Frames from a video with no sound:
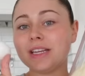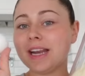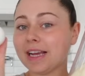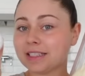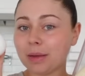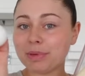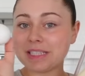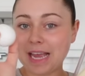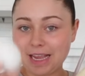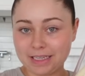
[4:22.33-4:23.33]
Next up is
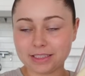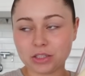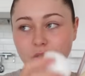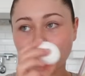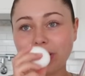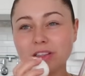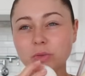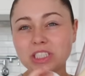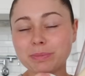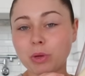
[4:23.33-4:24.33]
eggs. So the way this
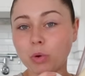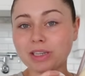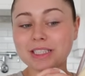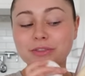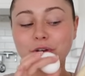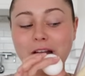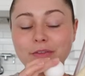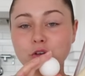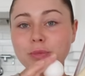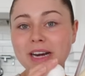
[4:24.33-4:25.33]
recipe works is for
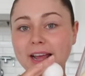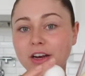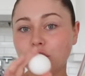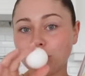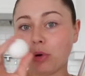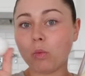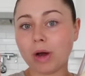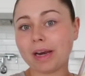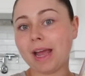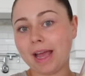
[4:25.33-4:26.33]
every banana, you put
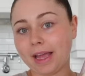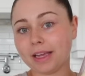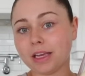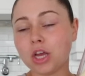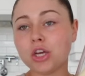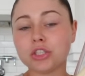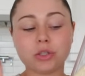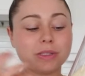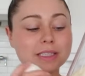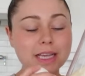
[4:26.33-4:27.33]
one egg.
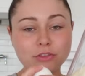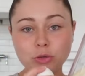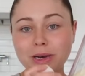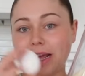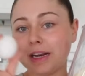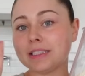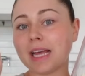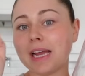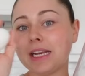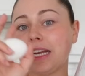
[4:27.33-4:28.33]
So since I have two bananas,
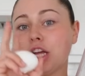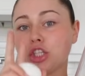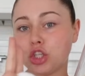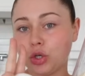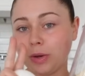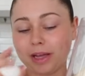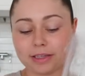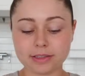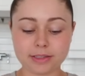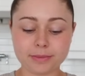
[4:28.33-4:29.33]
I need two eggs.